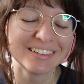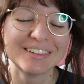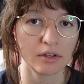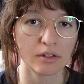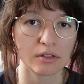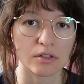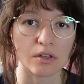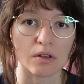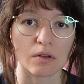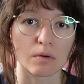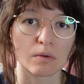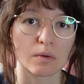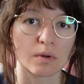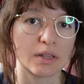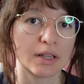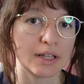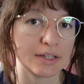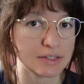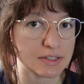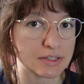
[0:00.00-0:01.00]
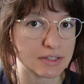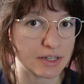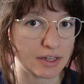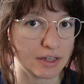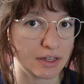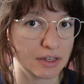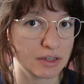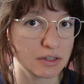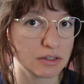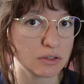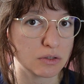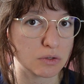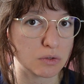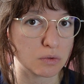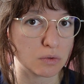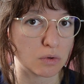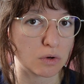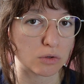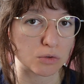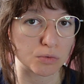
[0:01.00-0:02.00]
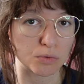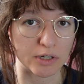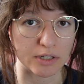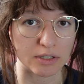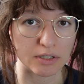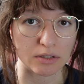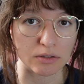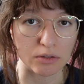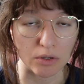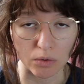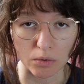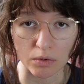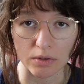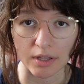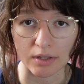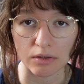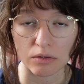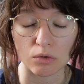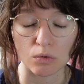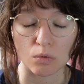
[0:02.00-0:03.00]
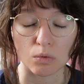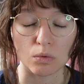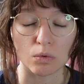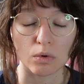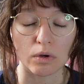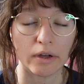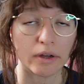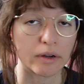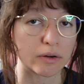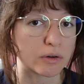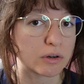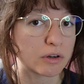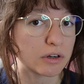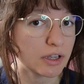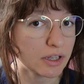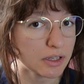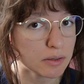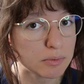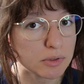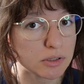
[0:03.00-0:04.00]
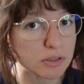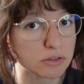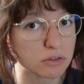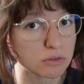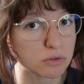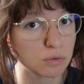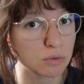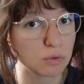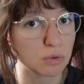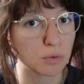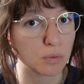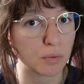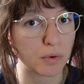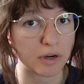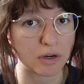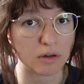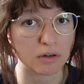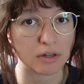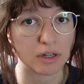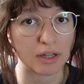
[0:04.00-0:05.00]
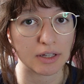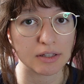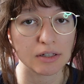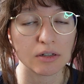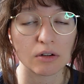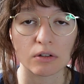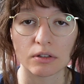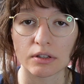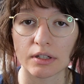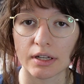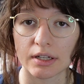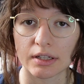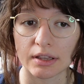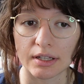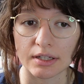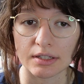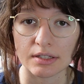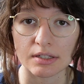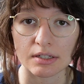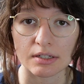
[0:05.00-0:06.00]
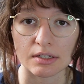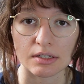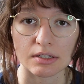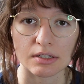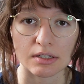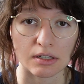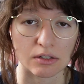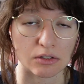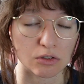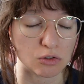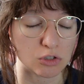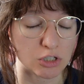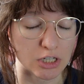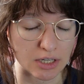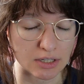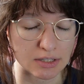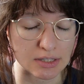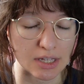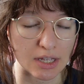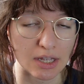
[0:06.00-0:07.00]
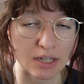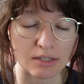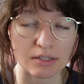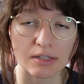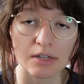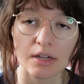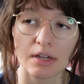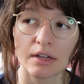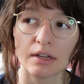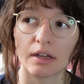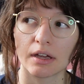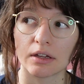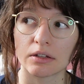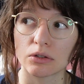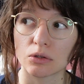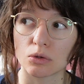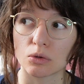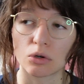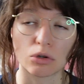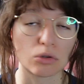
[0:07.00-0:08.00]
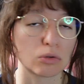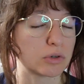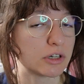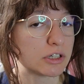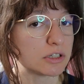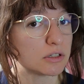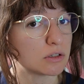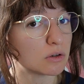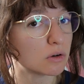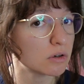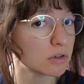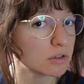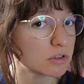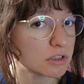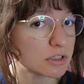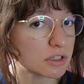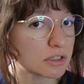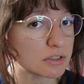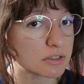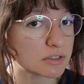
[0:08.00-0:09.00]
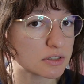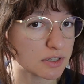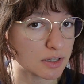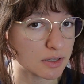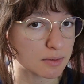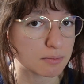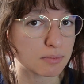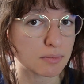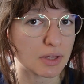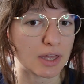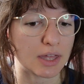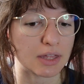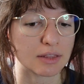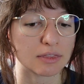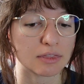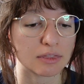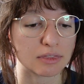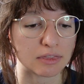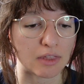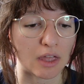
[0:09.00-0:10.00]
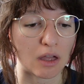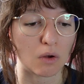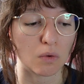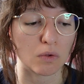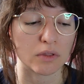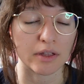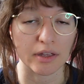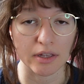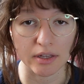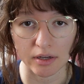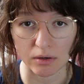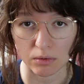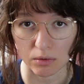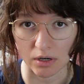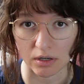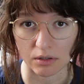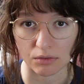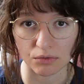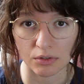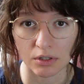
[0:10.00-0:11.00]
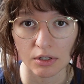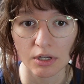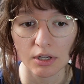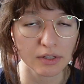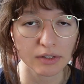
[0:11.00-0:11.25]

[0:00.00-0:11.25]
So let's say you already know that you are able to wear any contact lenses and you check that and you already ordered some and now they arrived.